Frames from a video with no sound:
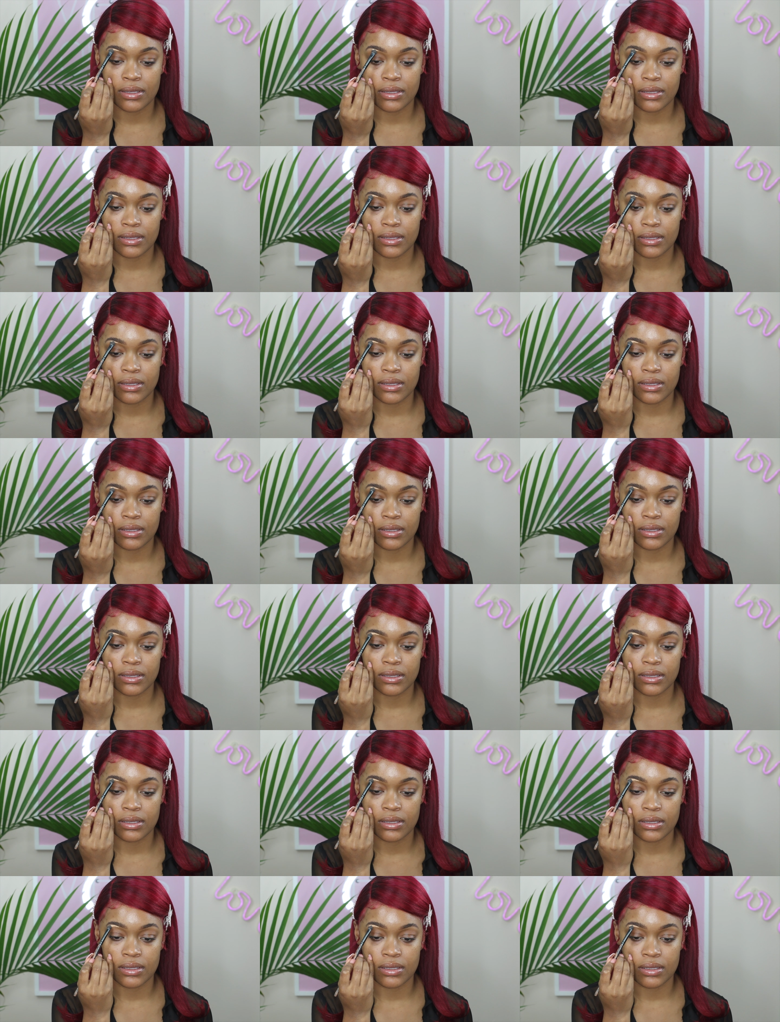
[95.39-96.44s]

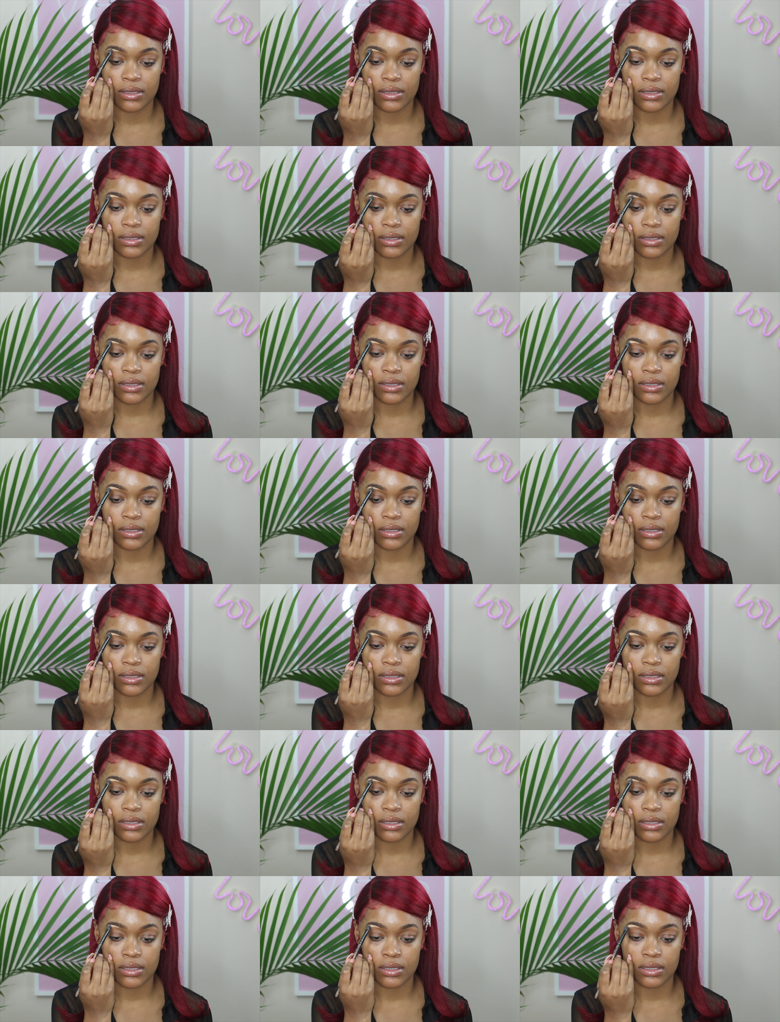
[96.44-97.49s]

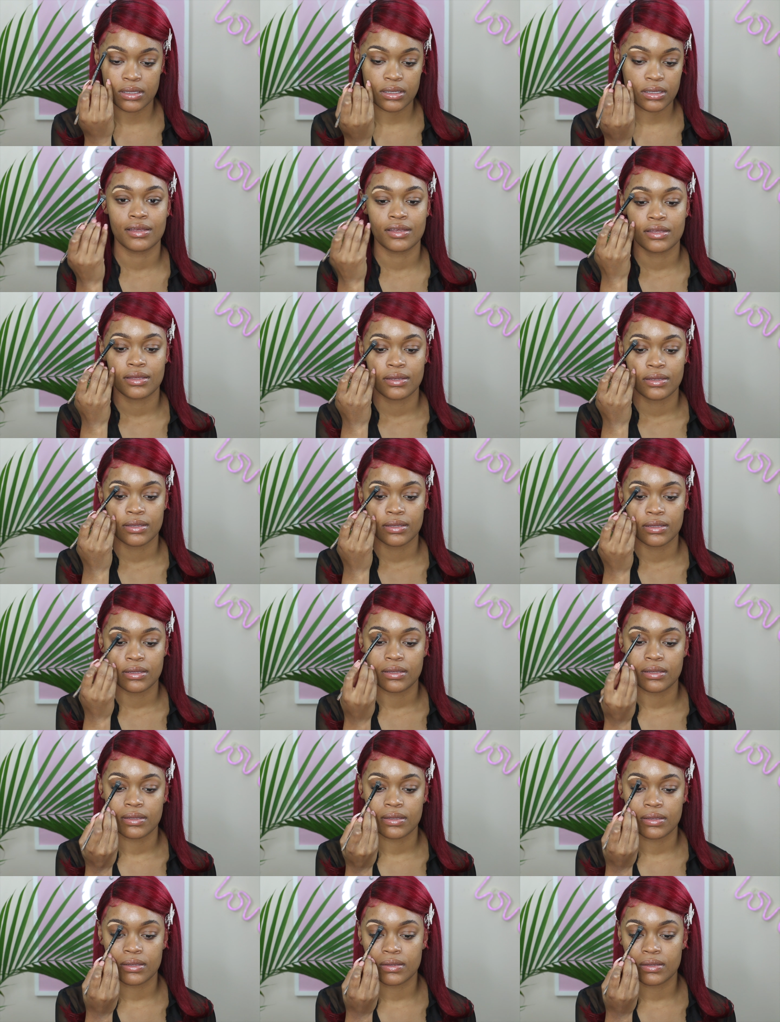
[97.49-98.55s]

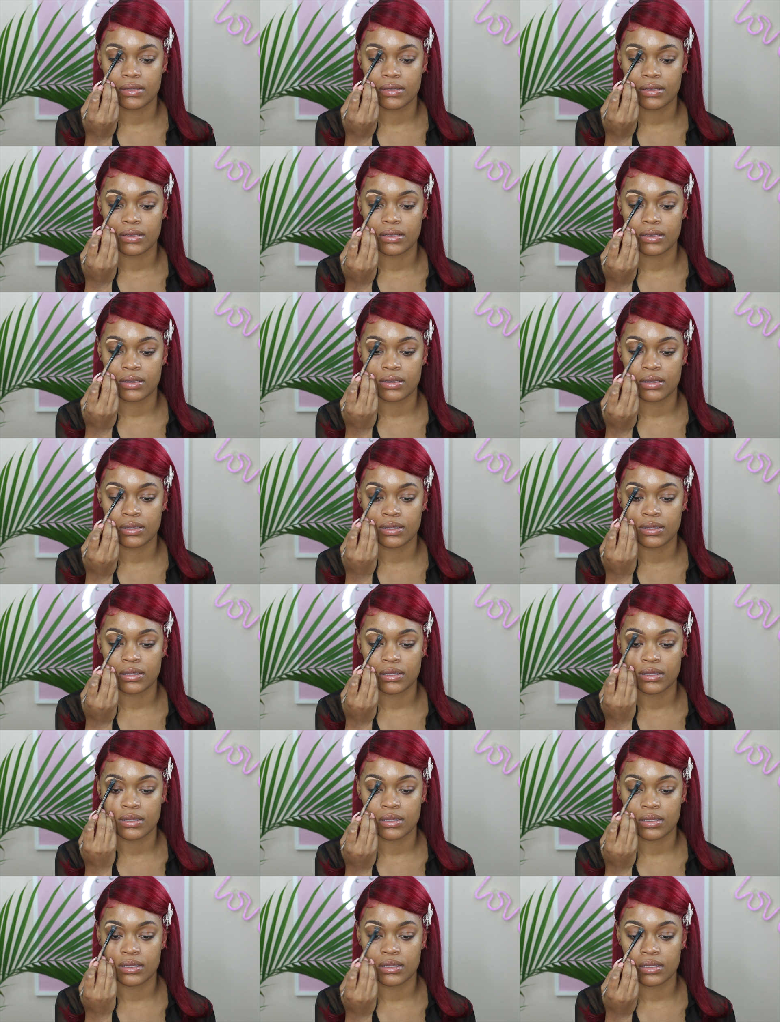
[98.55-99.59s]

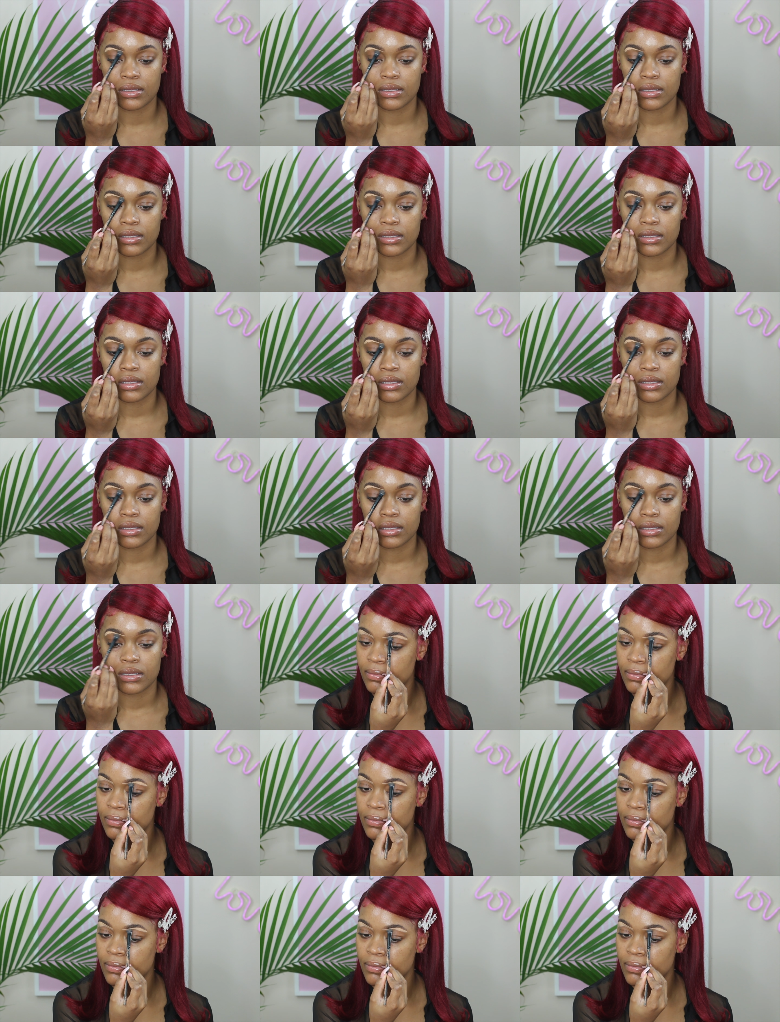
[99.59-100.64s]

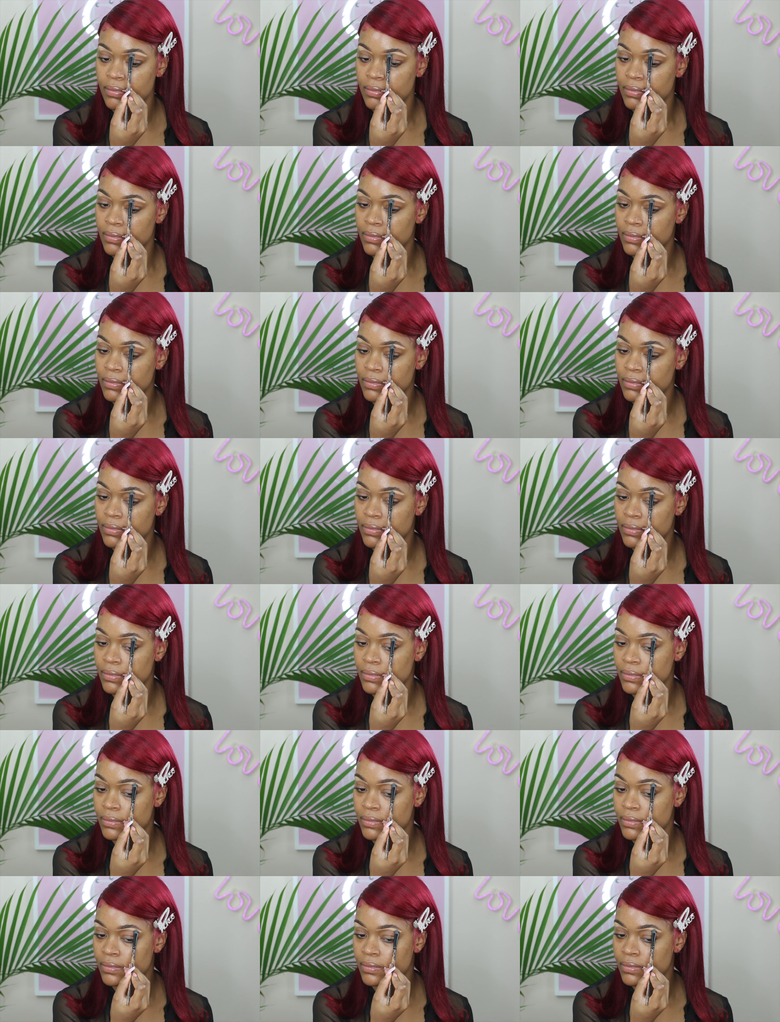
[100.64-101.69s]

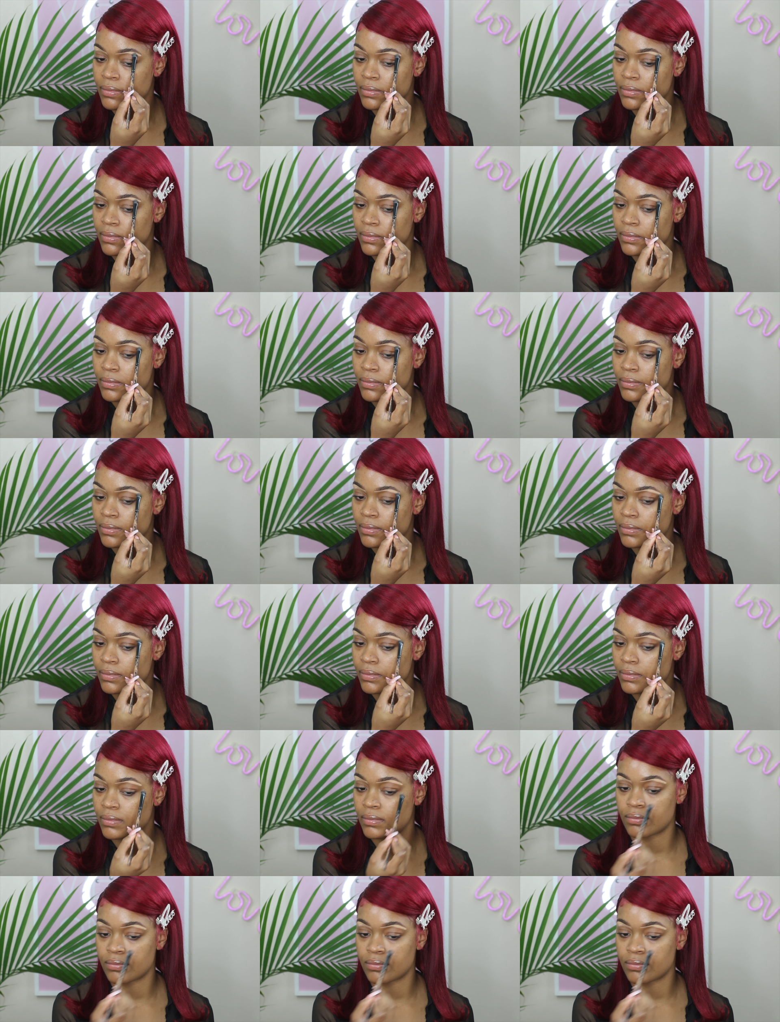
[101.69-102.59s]
Nobody speaks.